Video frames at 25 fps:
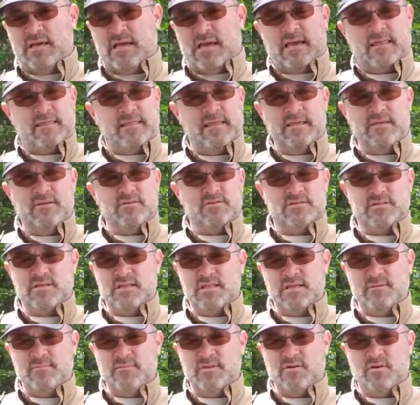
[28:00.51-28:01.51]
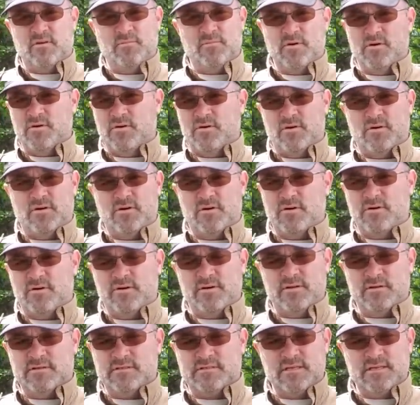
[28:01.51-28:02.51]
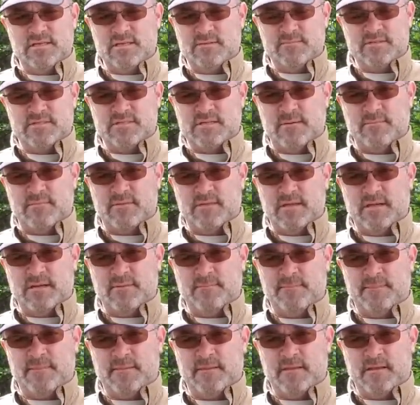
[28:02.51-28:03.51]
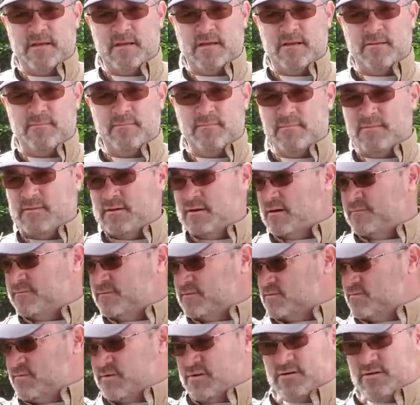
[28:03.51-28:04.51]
i think you send them the old motor or you send them something um, the office figure